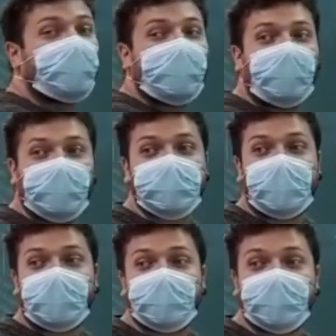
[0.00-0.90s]
with Oscar.
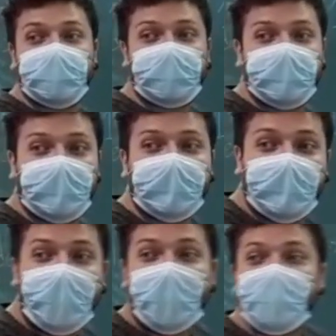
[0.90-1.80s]

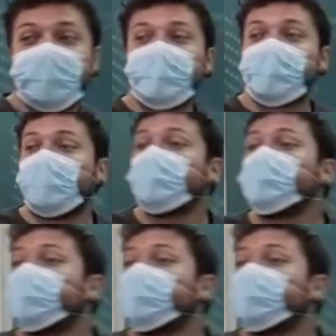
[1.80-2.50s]
And then you will